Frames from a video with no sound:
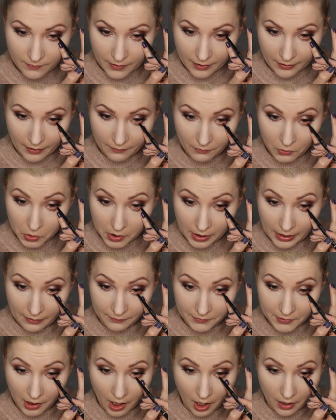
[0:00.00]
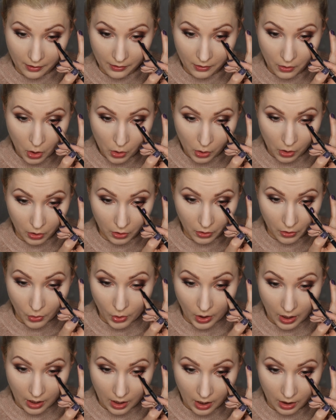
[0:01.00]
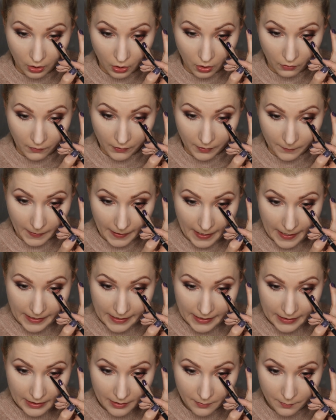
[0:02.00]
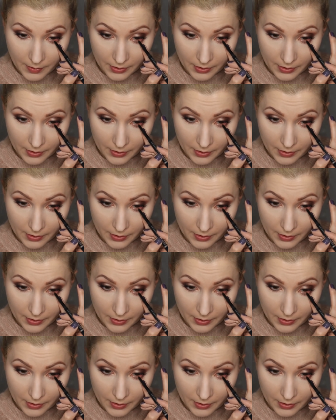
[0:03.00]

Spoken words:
where I would have dark color all over my lid,